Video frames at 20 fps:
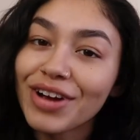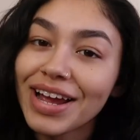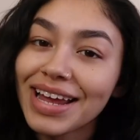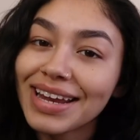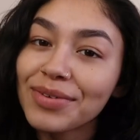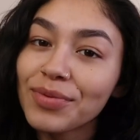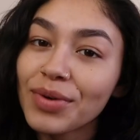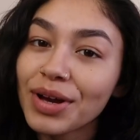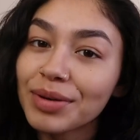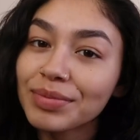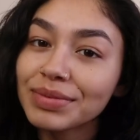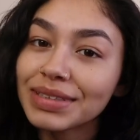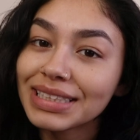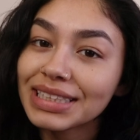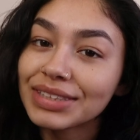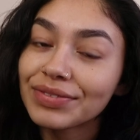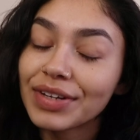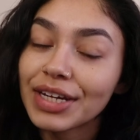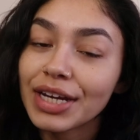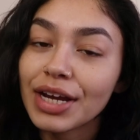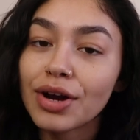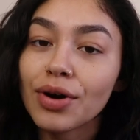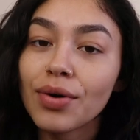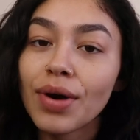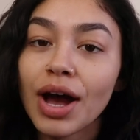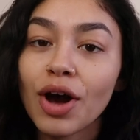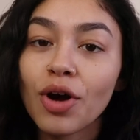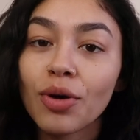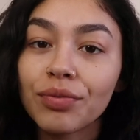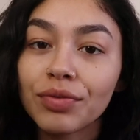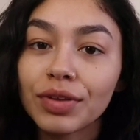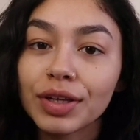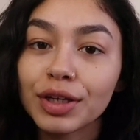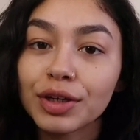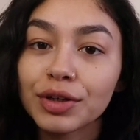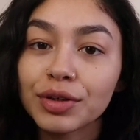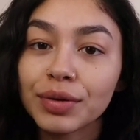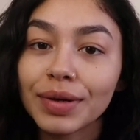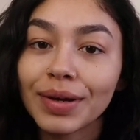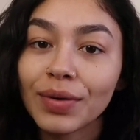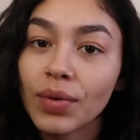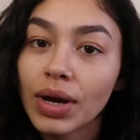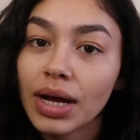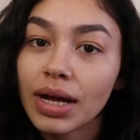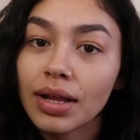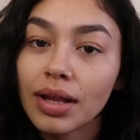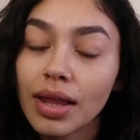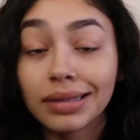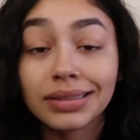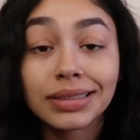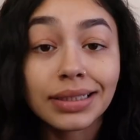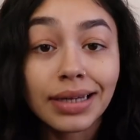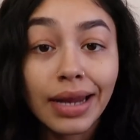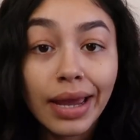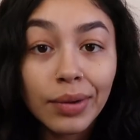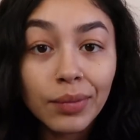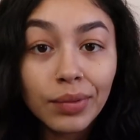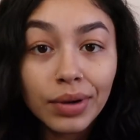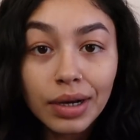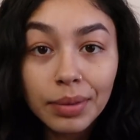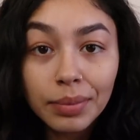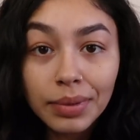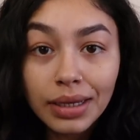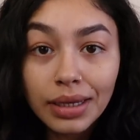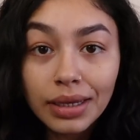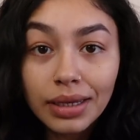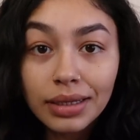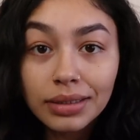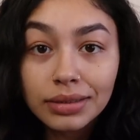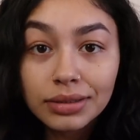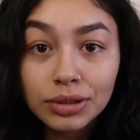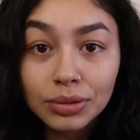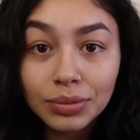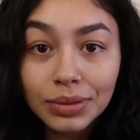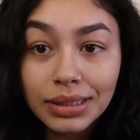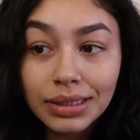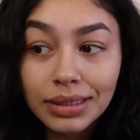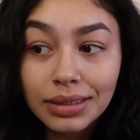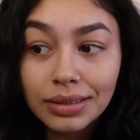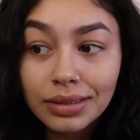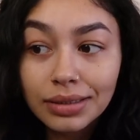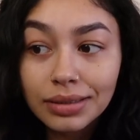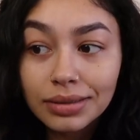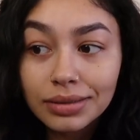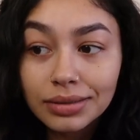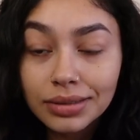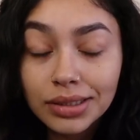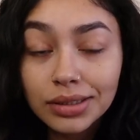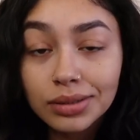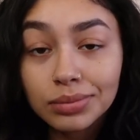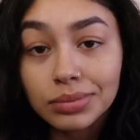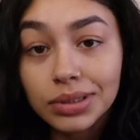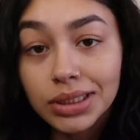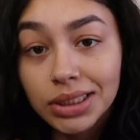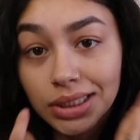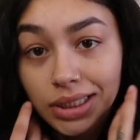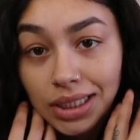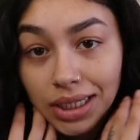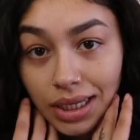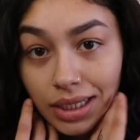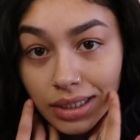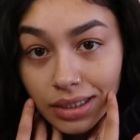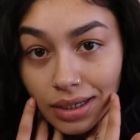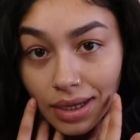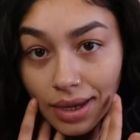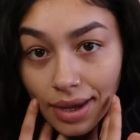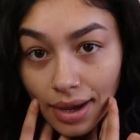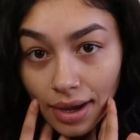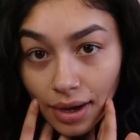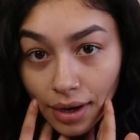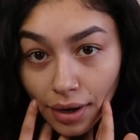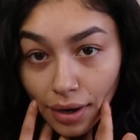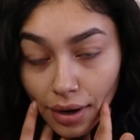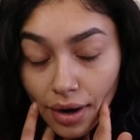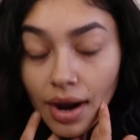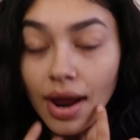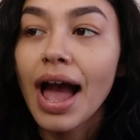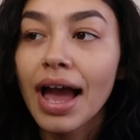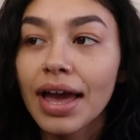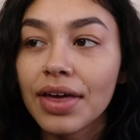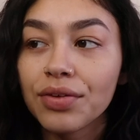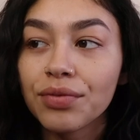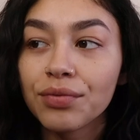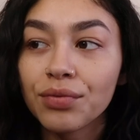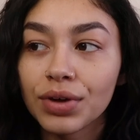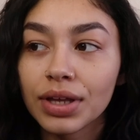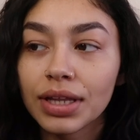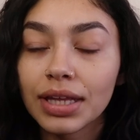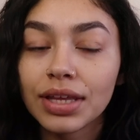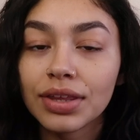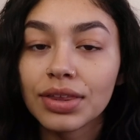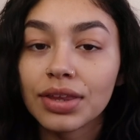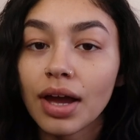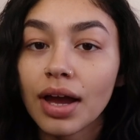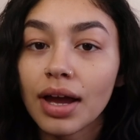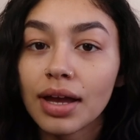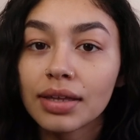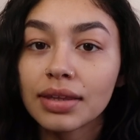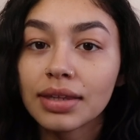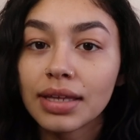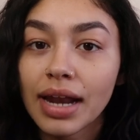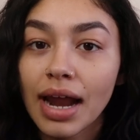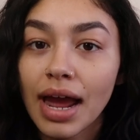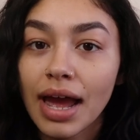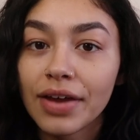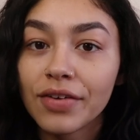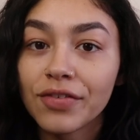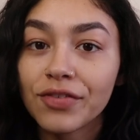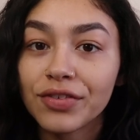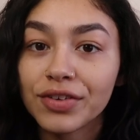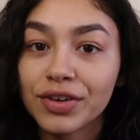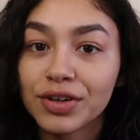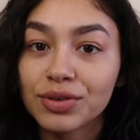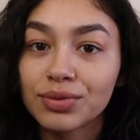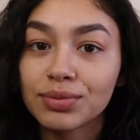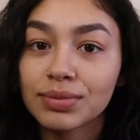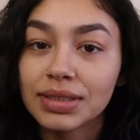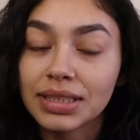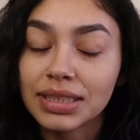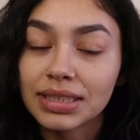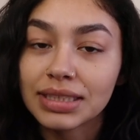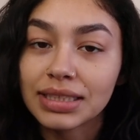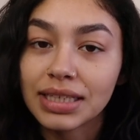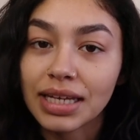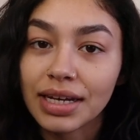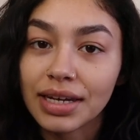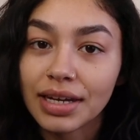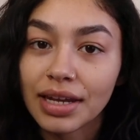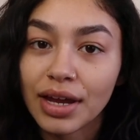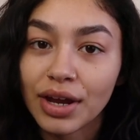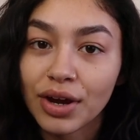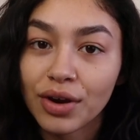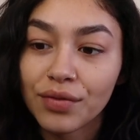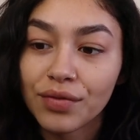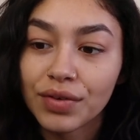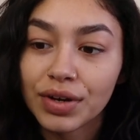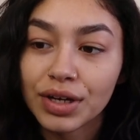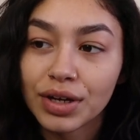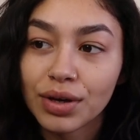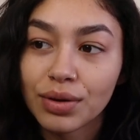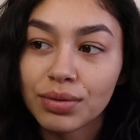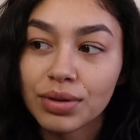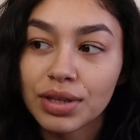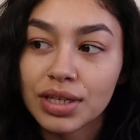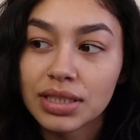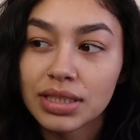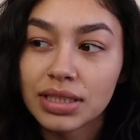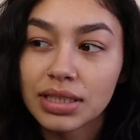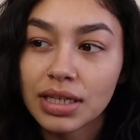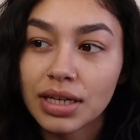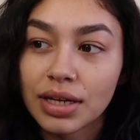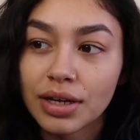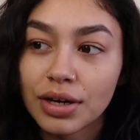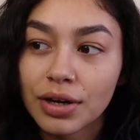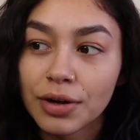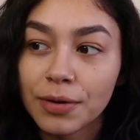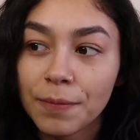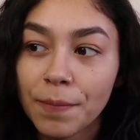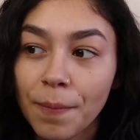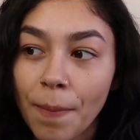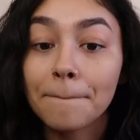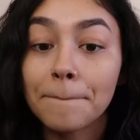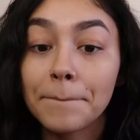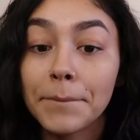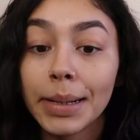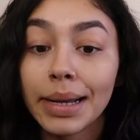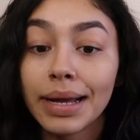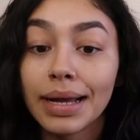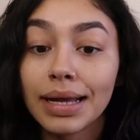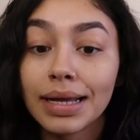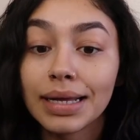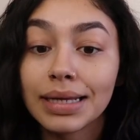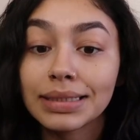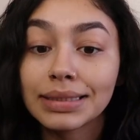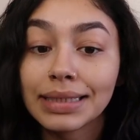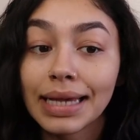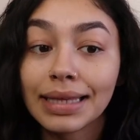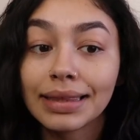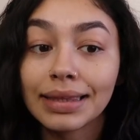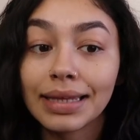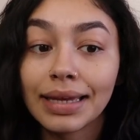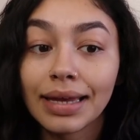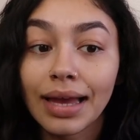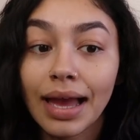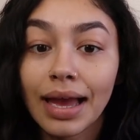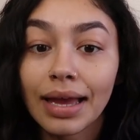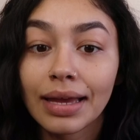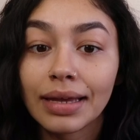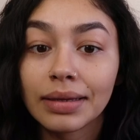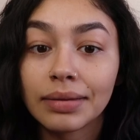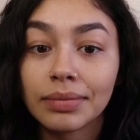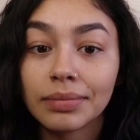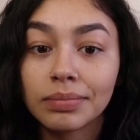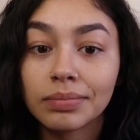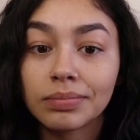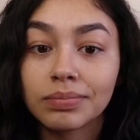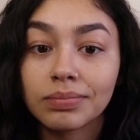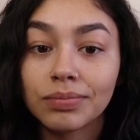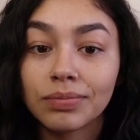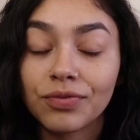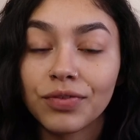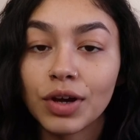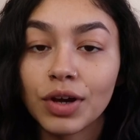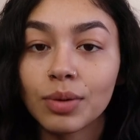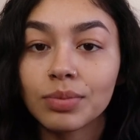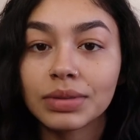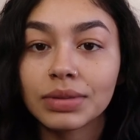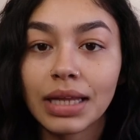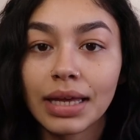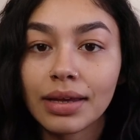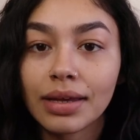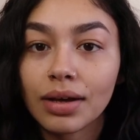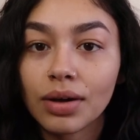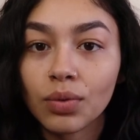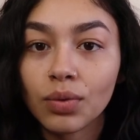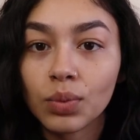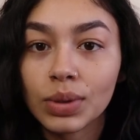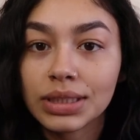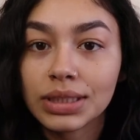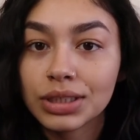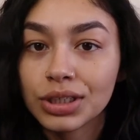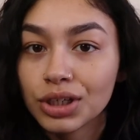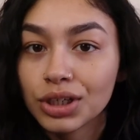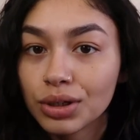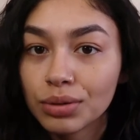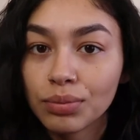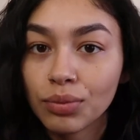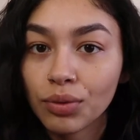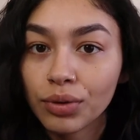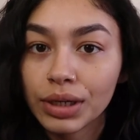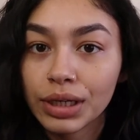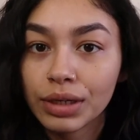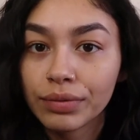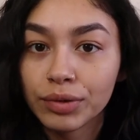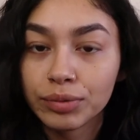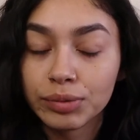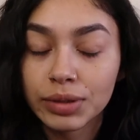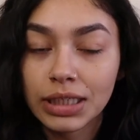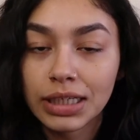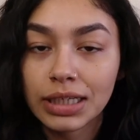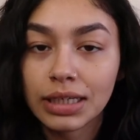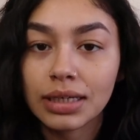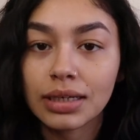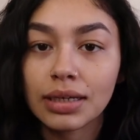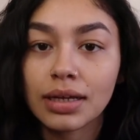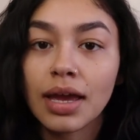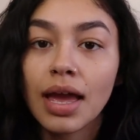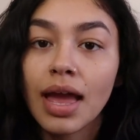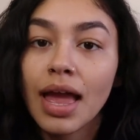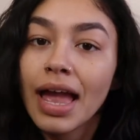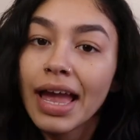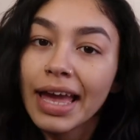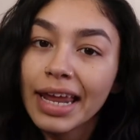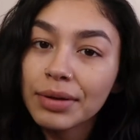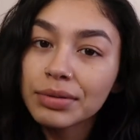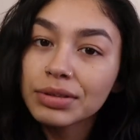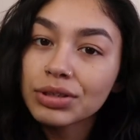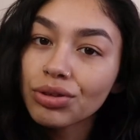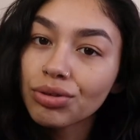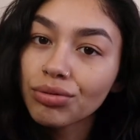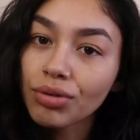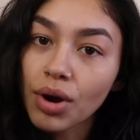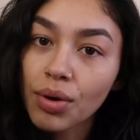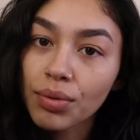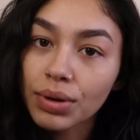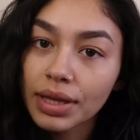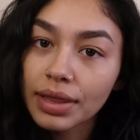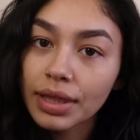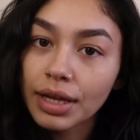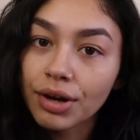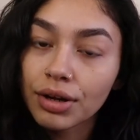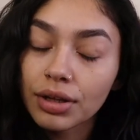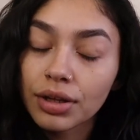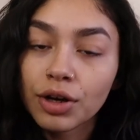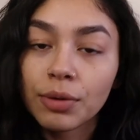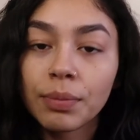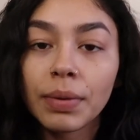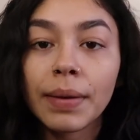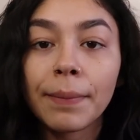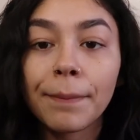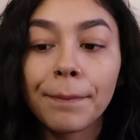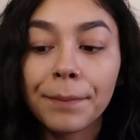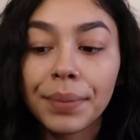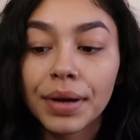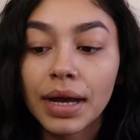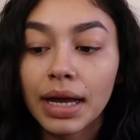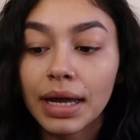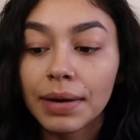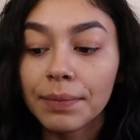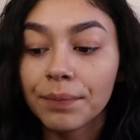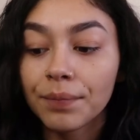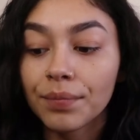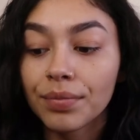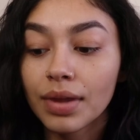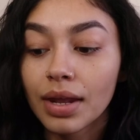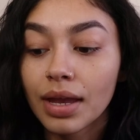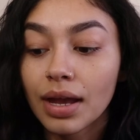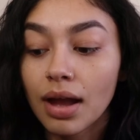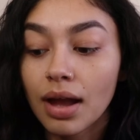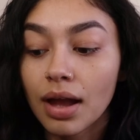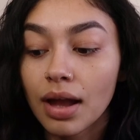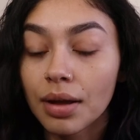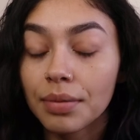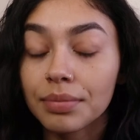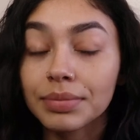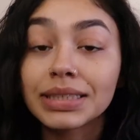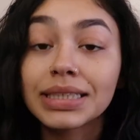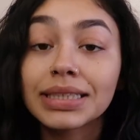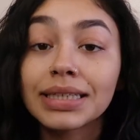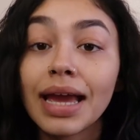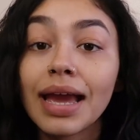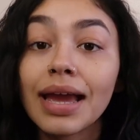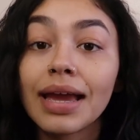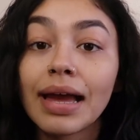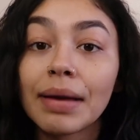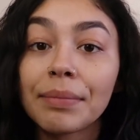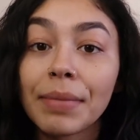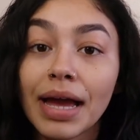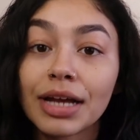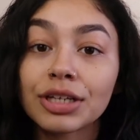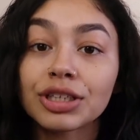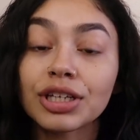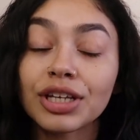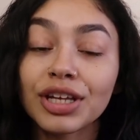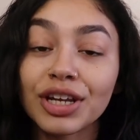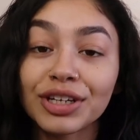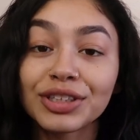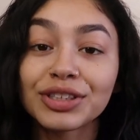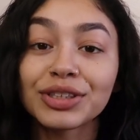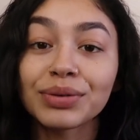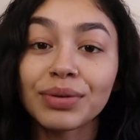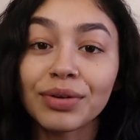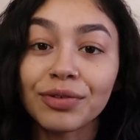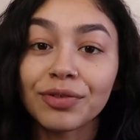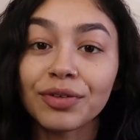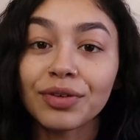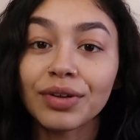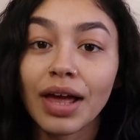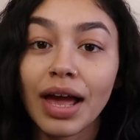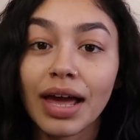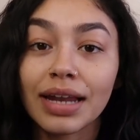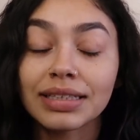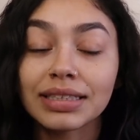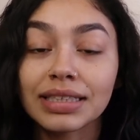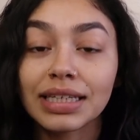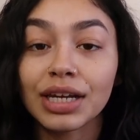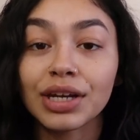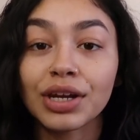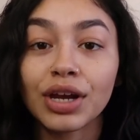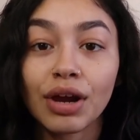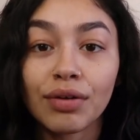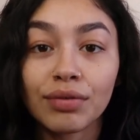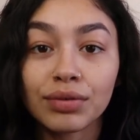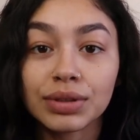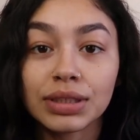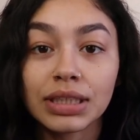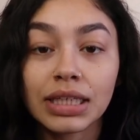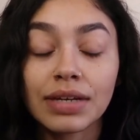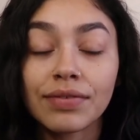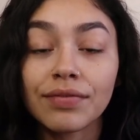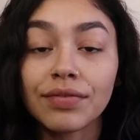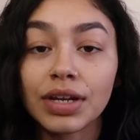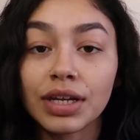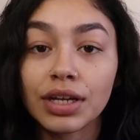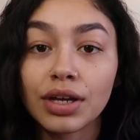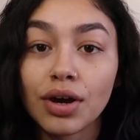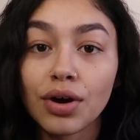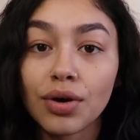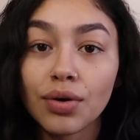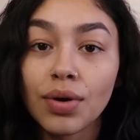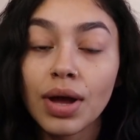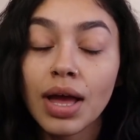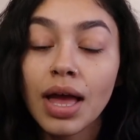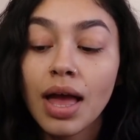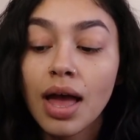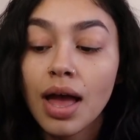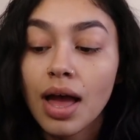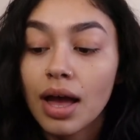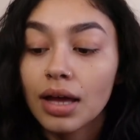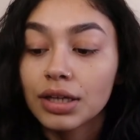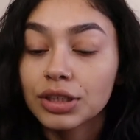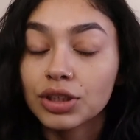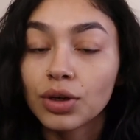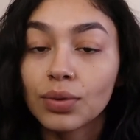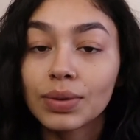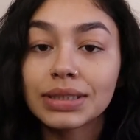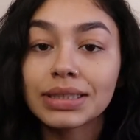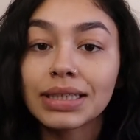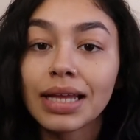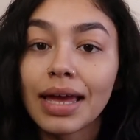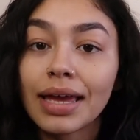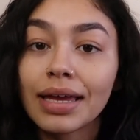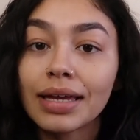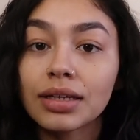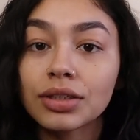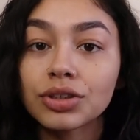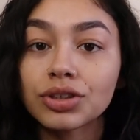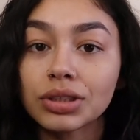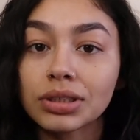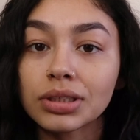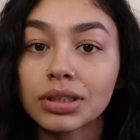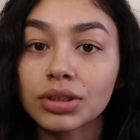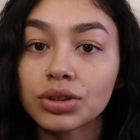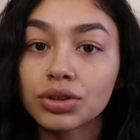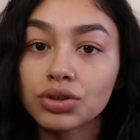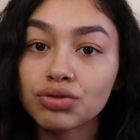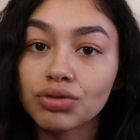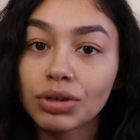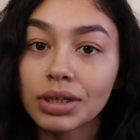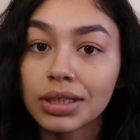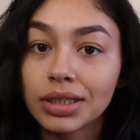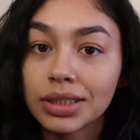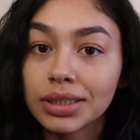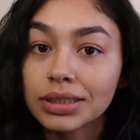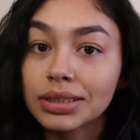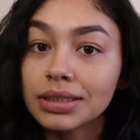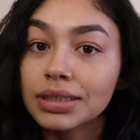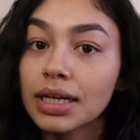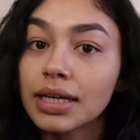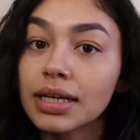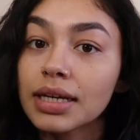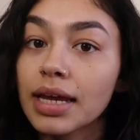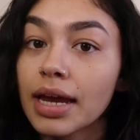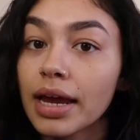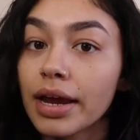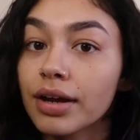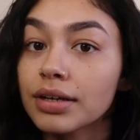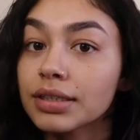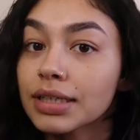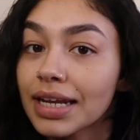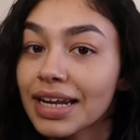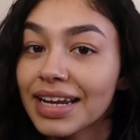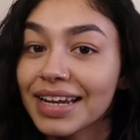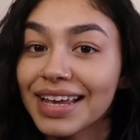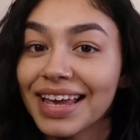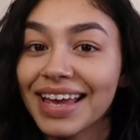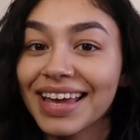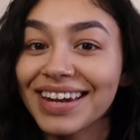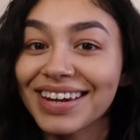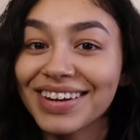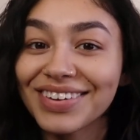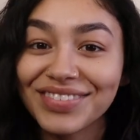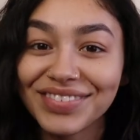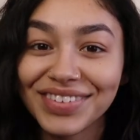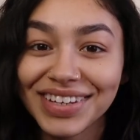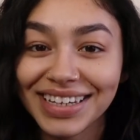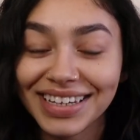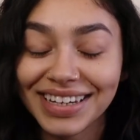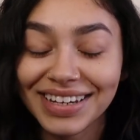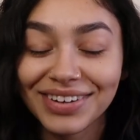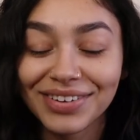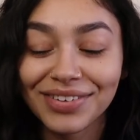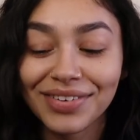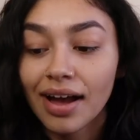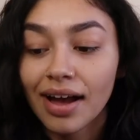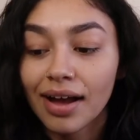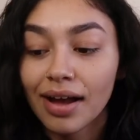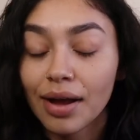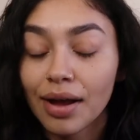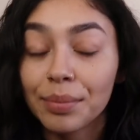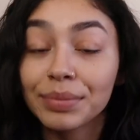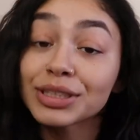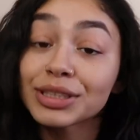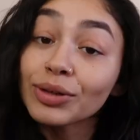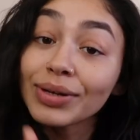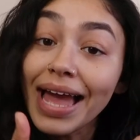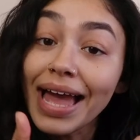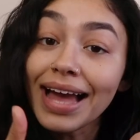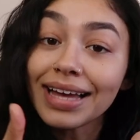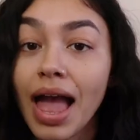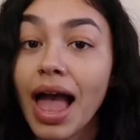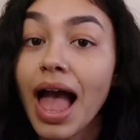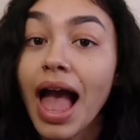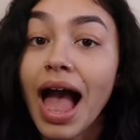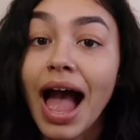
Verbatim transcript: friend, welcome to this video. Hopefully you're doing well. Today we're gonna be doing some skincare. I really thought that I filmed a skincare video this year, but I think I filmed like a winter morning routine and it was thrown in there a little bit, but um, today I'm actually gonna do a full-on skincare routine video so it's like just a strictly skincare dedicated video. Um, so yeah.